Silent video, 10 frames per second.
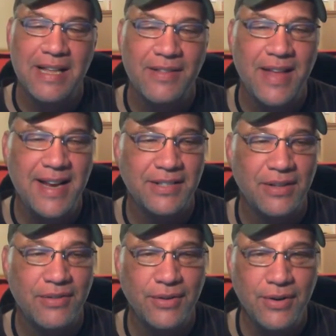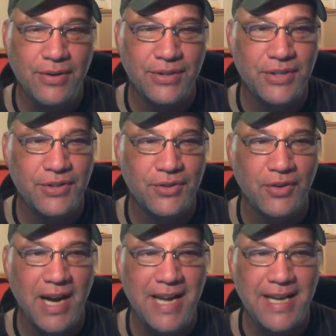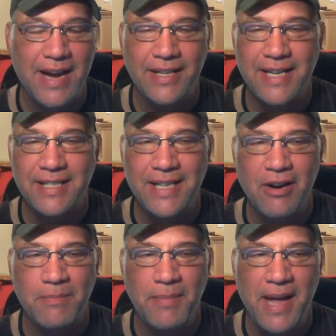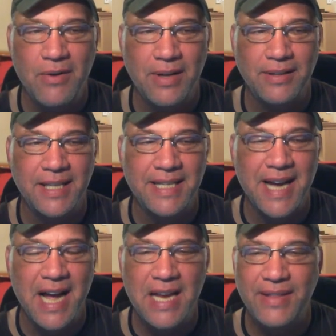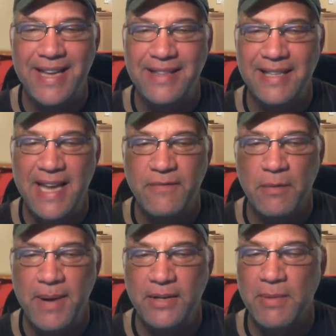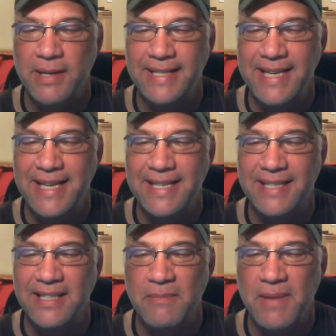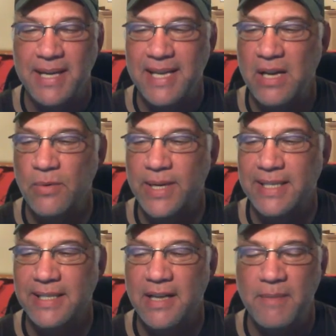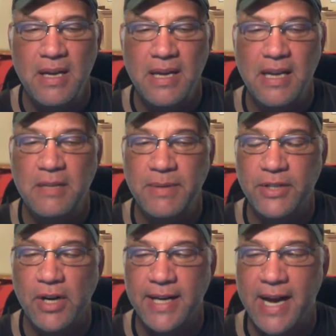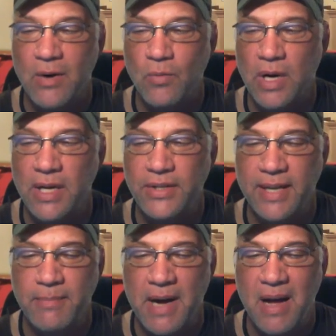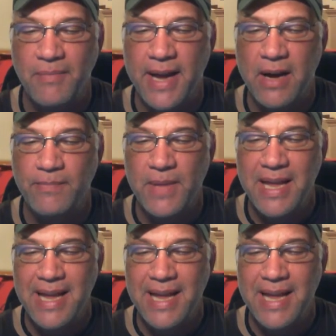That is the third strikeout against Derek Bell, the ninth in the game for Pedro Martinez. And Doug Mientkiewicz is up. He's been struck out once and popped out.